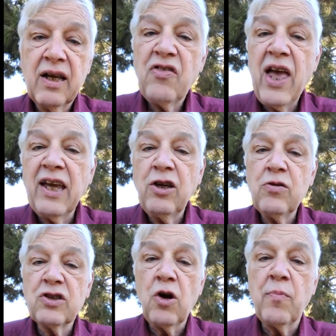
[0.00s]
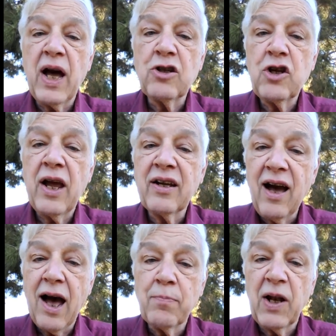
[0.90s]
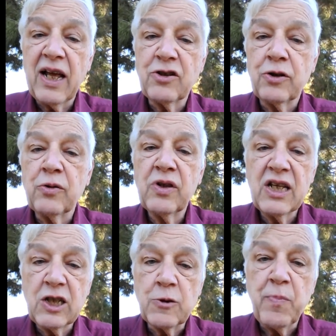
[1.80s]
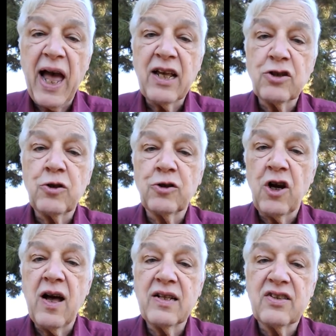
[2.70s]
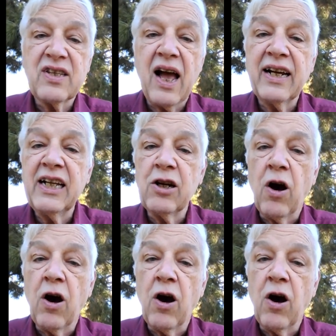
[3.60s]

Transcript: Thank you so much, and God bless you. This is Pastor John signing